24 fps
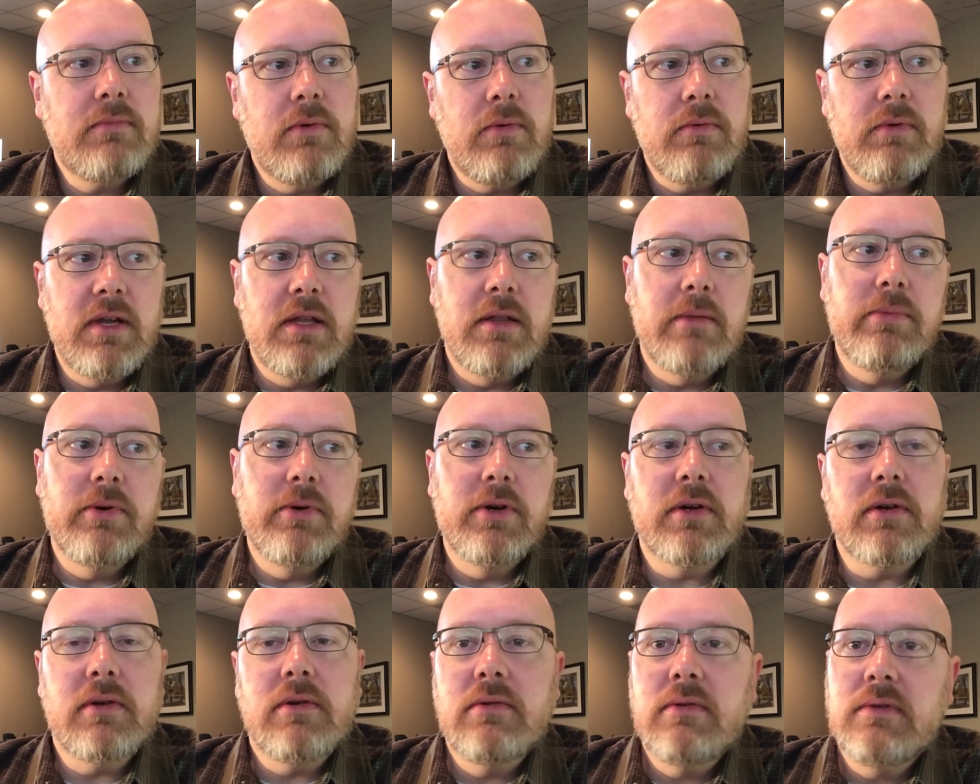Read the
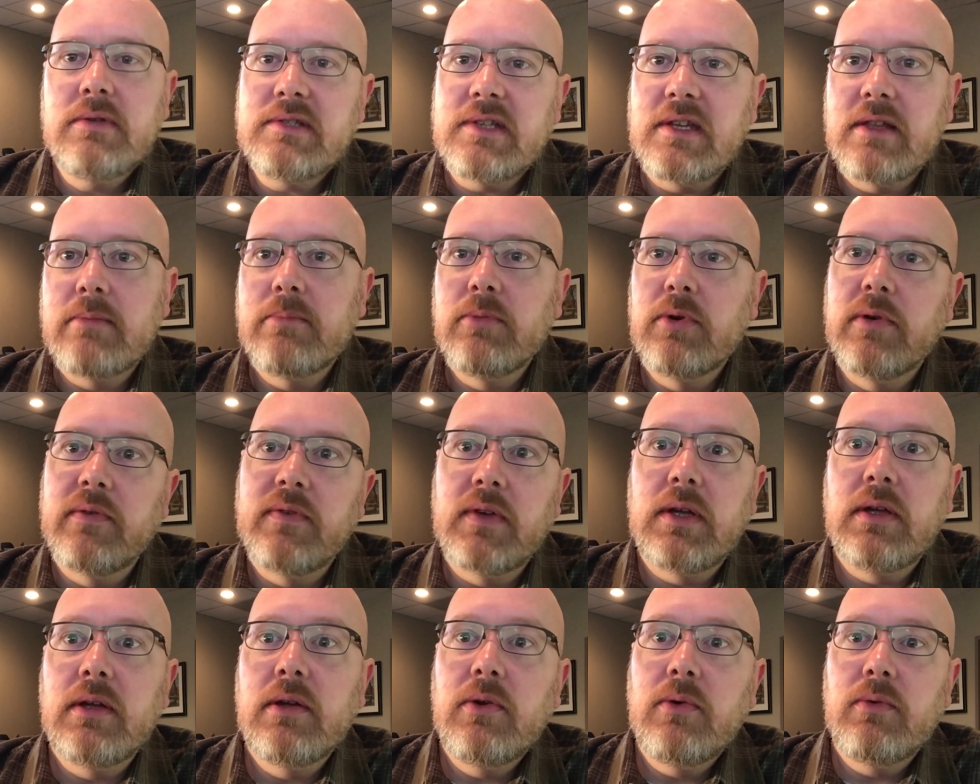book, see the
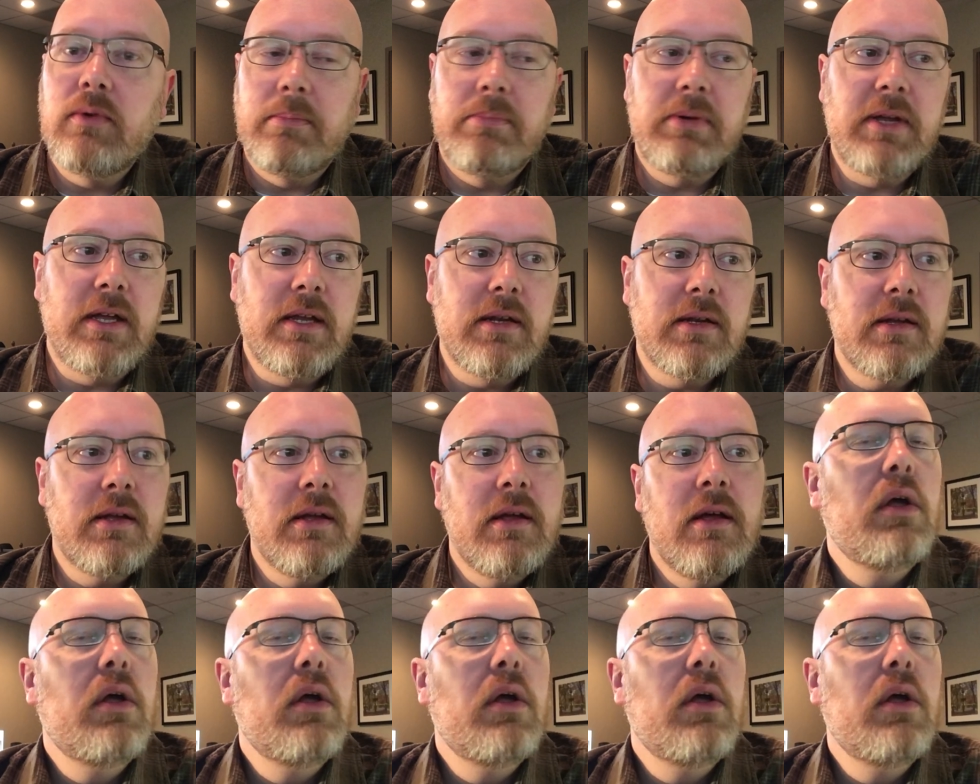movie, repeat.